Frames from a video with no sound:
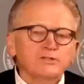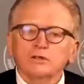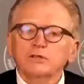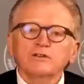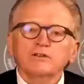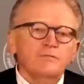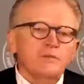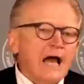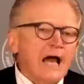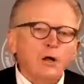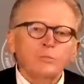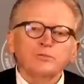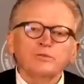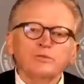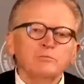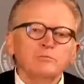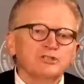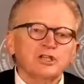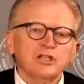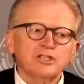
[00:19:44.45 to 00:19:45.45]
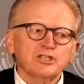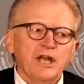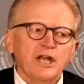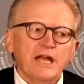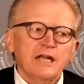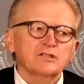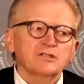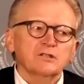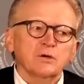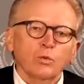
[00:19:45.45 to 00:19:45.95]
So you've helped to
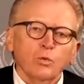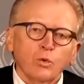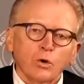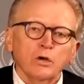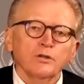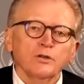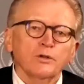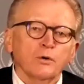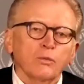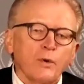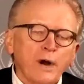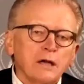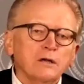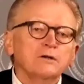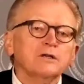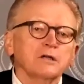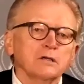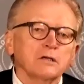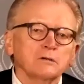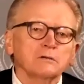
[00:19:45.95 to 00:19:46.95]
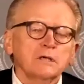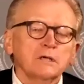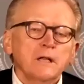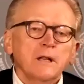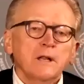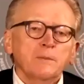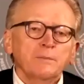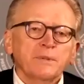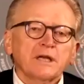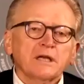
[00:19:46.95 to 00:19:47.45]
change the world around you
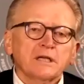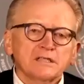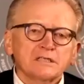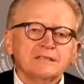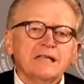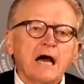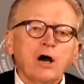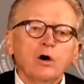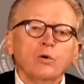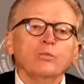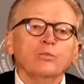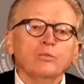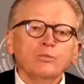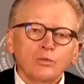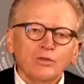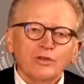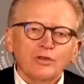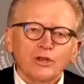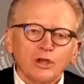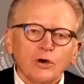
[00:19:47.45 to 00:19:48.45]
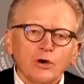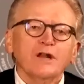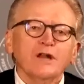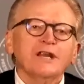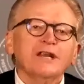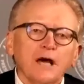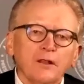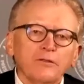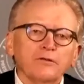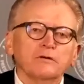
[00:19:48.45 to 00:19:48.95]
because now you're
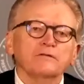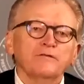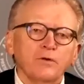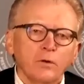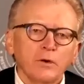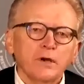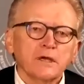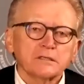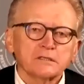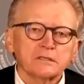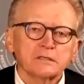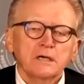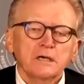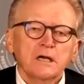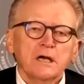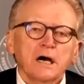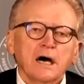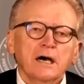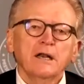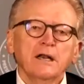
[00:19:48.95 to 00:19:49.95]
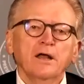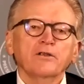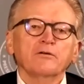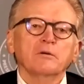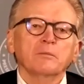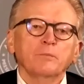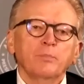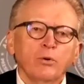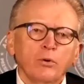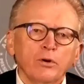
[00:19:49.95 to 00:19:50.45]
another voice
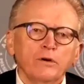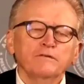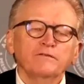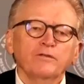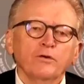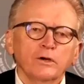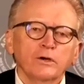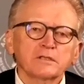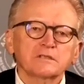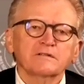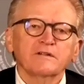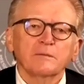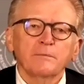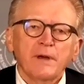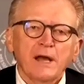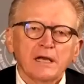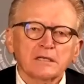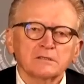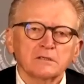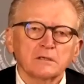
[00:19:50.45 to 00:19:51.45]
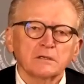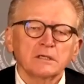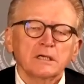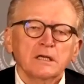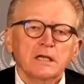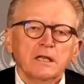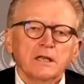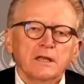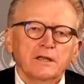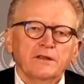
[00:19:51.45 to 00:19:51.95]
another important voice of a
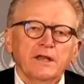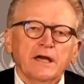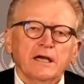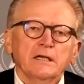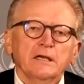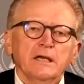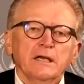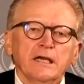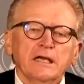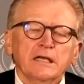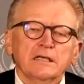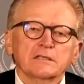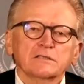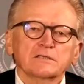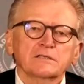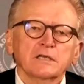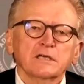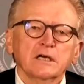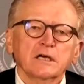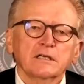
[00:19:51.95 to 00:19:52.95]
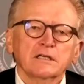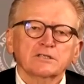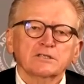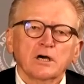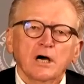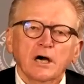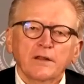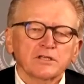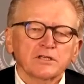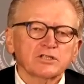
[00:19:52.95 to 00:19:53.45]
master that is
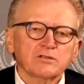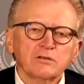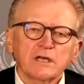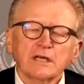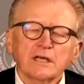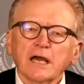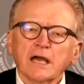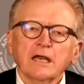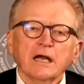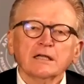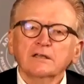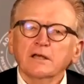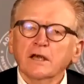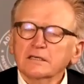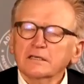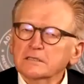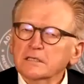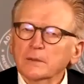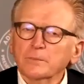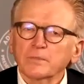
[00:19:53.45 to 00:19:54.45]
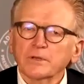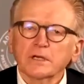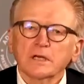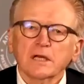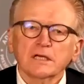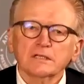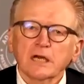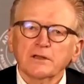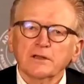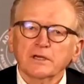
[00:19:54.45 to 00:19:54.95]
on the street. And I tell you
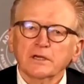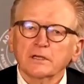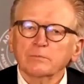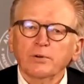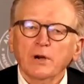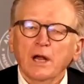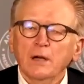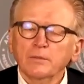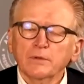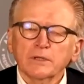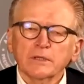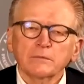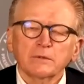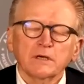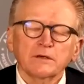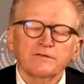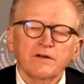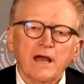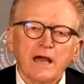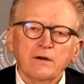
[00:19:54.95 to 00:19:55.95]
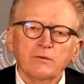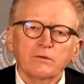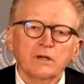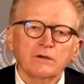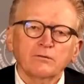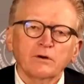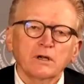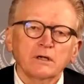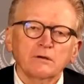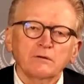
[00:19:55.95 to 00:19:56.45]
something, and I think probably Van,
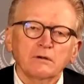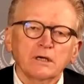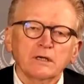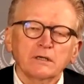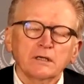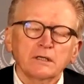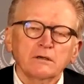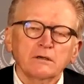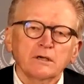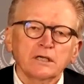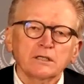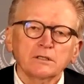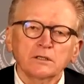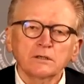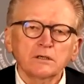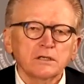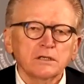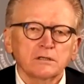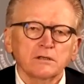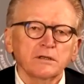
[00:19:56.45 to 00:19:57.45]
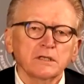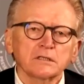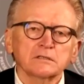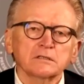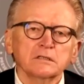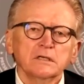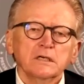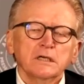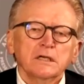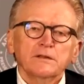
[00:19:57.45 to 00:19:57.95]
alluded to
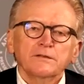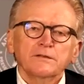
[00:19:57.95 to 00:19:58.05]
this.